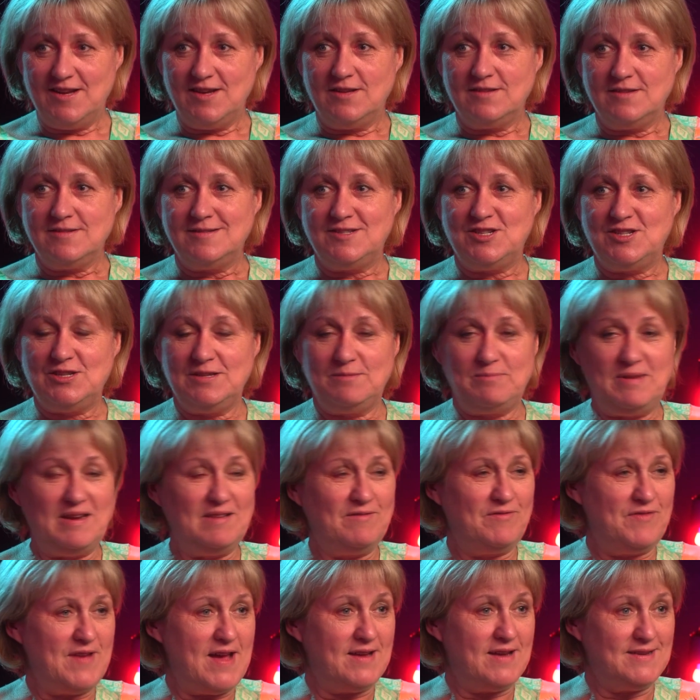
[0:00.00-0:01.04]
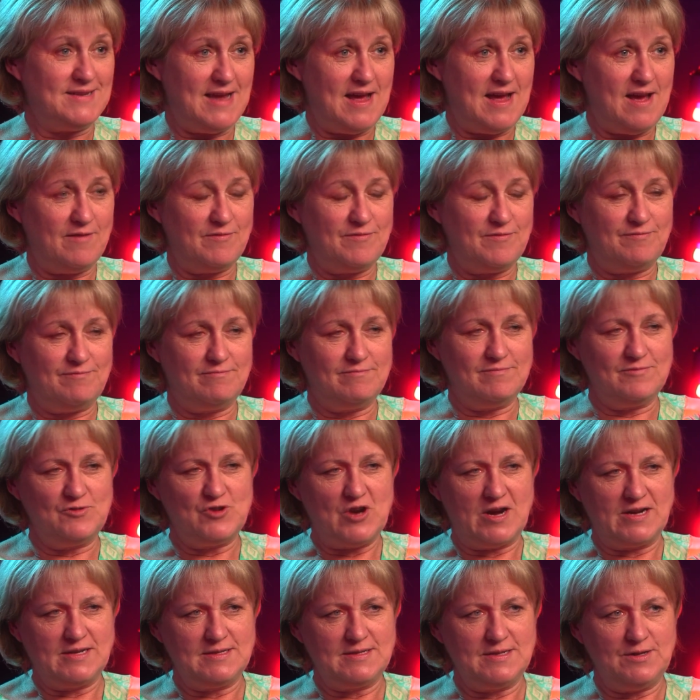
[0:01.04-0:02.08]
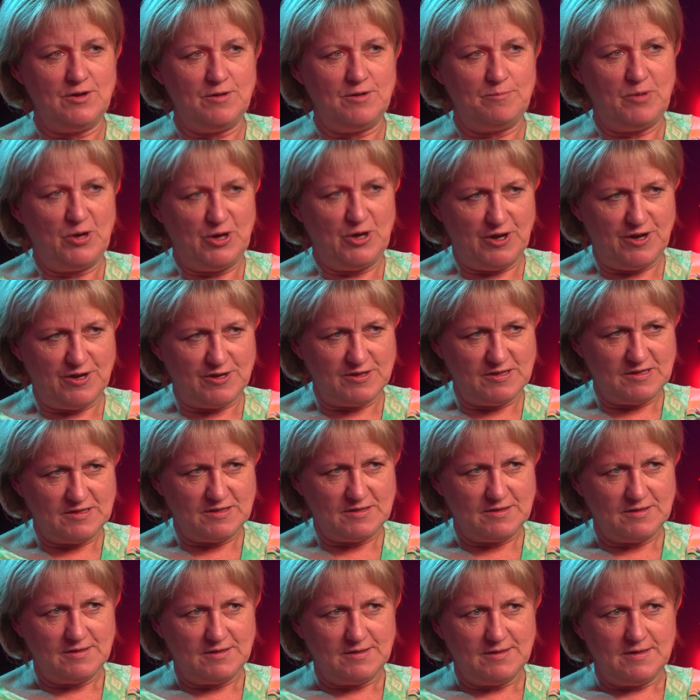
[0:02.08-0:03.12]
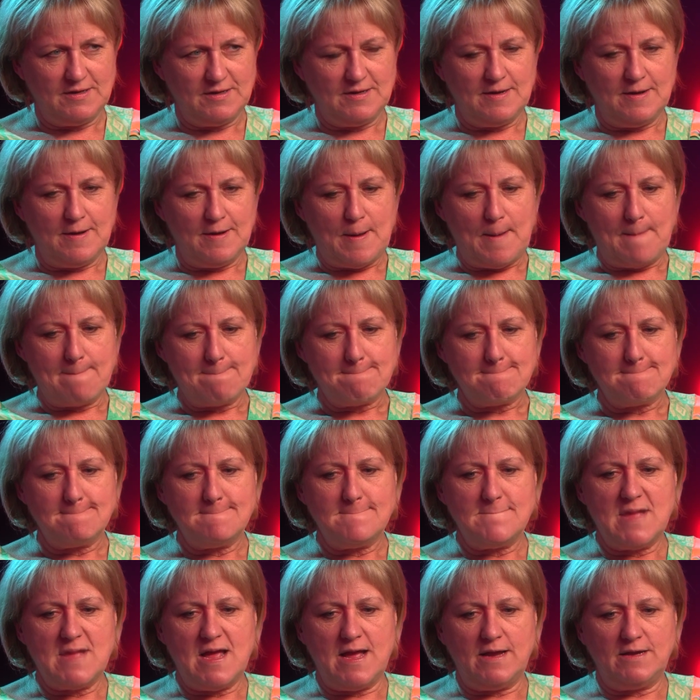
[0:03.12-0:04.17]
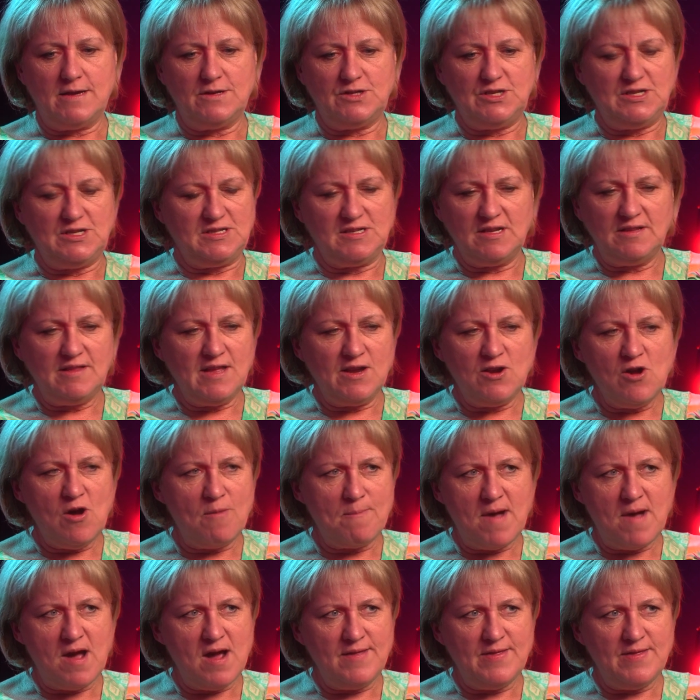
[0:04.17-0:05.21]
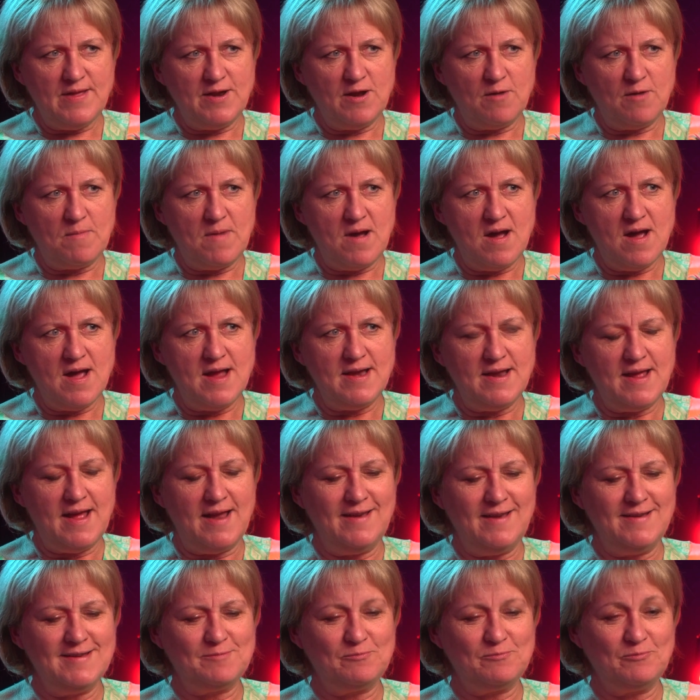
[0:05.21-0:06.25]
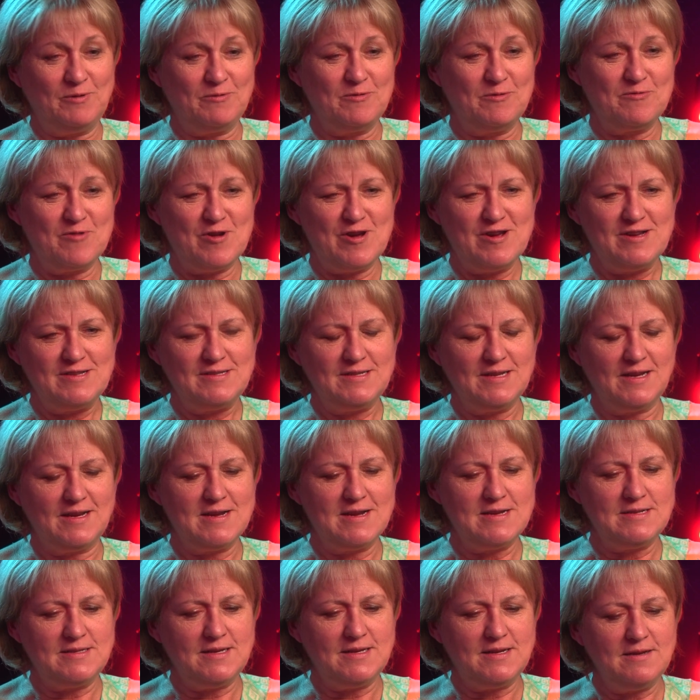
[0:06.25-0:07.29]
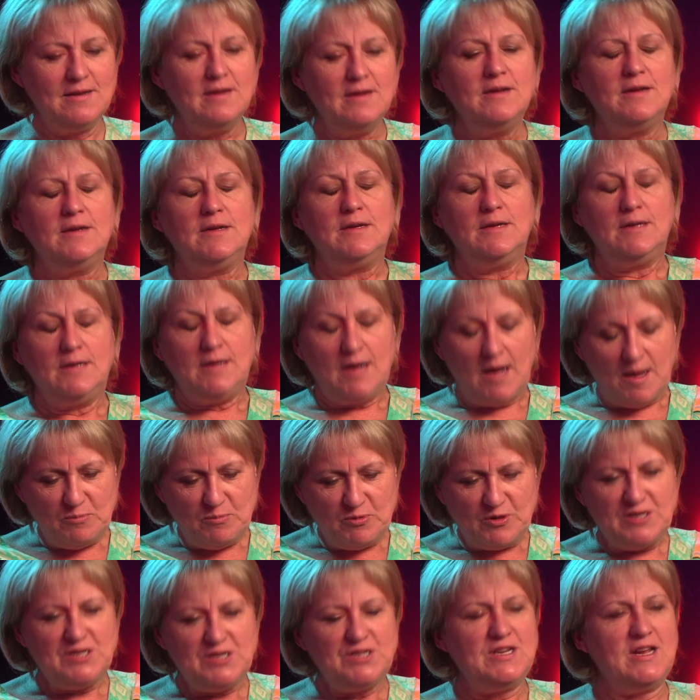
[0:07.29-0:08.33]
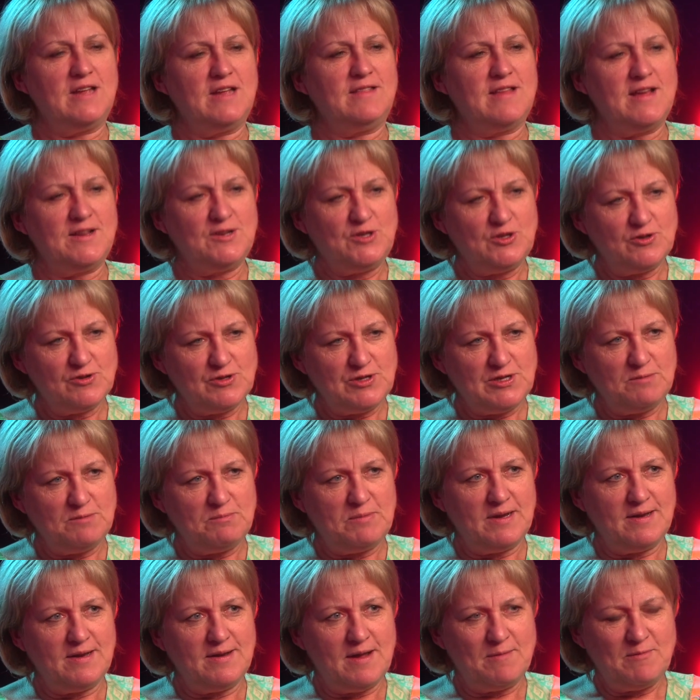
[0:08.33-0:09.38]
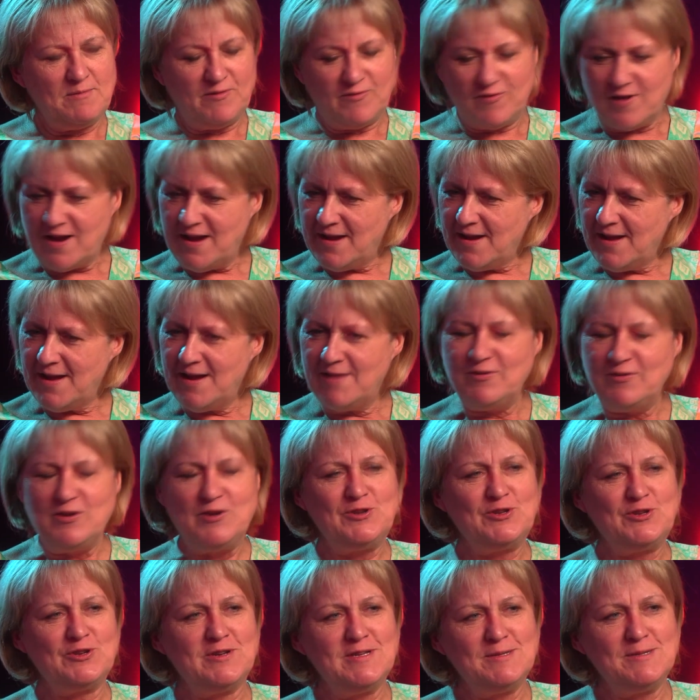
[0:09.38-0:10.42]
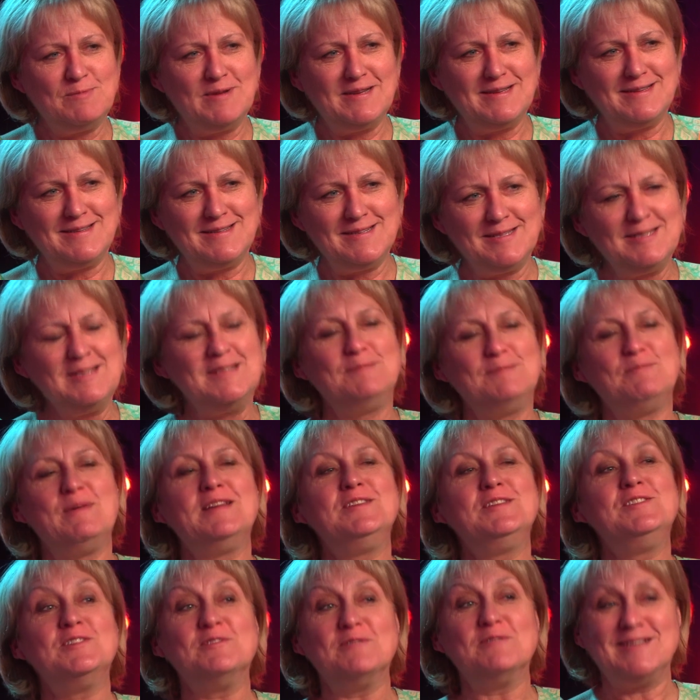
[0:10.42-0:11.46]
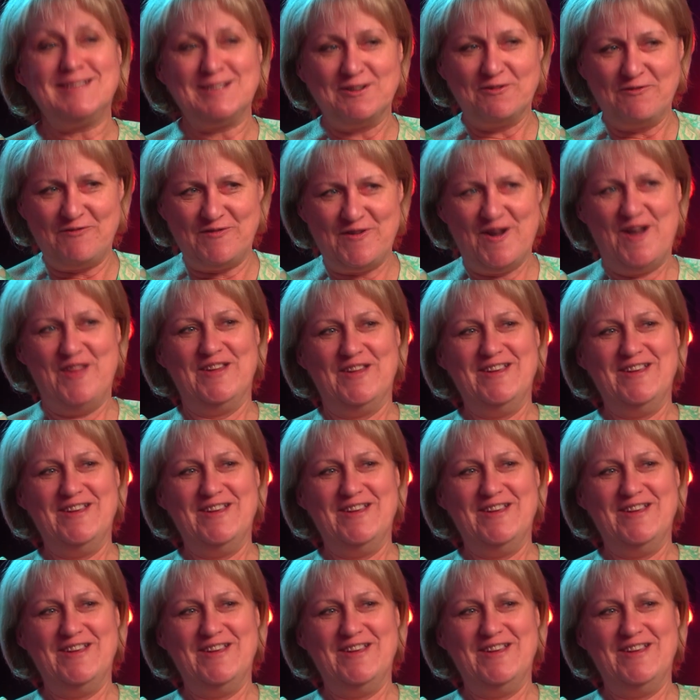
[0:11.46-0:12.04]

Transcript: She'd been found to have drugs in her purse. And she said, they're not mine. And we were rehearsing, and I said, I appreciate that, Georgia, but I'm afraid I have no choice but to suspend you until further